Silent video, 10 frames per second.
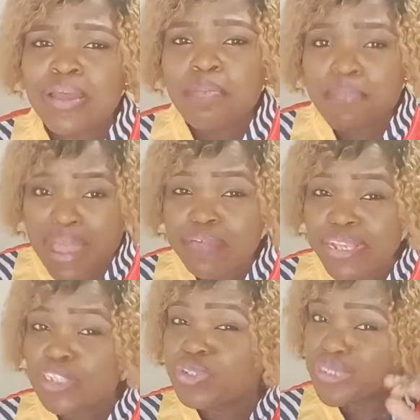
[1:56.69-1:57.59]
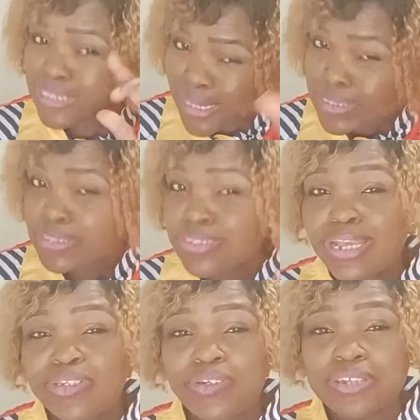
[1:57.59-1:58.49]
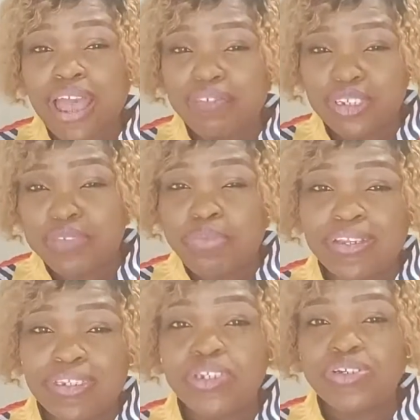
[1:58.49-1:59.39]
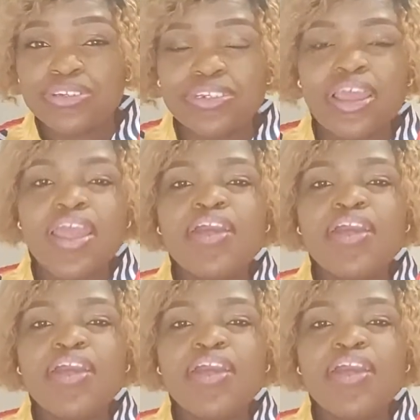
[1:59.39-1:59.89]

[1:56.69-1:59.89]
merit to these suggestions that I've just mentioned,